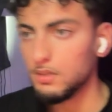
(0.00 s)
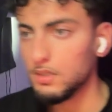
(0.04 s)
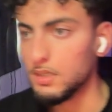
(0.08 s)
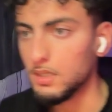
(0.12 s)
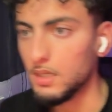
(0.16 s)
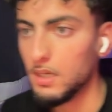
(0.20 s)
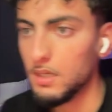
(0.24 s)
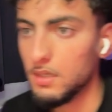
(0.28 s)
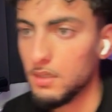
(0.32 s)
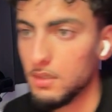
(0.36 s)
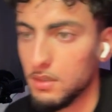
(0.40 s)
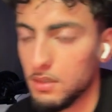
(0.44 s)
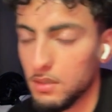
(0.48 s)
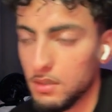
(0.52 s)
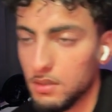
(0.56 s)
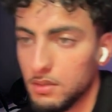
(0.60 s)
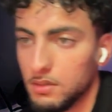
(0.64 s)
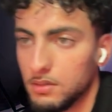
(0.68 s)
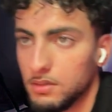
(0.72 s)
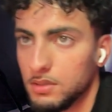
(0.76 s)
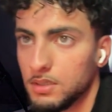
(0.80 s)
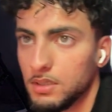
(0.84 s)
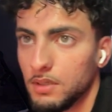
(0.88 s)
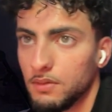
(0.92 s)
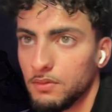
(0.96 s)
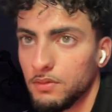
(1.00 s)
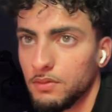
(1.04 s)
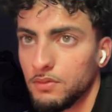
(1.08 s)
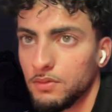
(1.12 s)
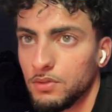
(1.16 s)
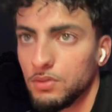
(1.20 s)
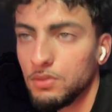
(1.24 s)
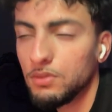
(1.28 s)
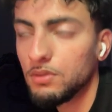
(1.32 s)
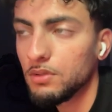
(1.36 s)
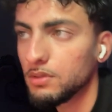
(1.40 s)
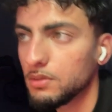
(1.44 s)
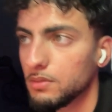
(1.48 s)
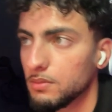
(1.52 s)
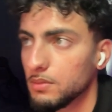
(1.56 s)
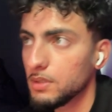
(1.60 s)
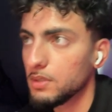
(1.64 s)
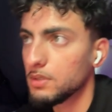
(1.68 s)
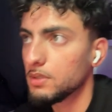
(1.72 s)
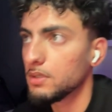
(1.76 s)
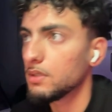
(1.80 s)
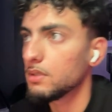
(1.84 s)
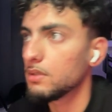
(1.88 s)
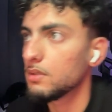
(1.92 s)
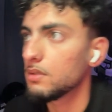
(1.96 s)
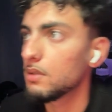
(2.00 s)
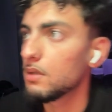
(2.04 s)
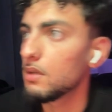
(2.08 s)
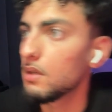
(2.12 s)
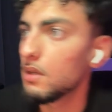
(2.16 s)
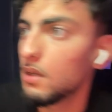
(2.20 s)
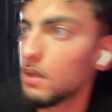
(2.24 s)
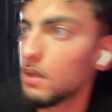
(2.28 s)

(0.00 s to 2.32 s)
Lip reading: Can it? Because 7 over 2 doesn't make sense.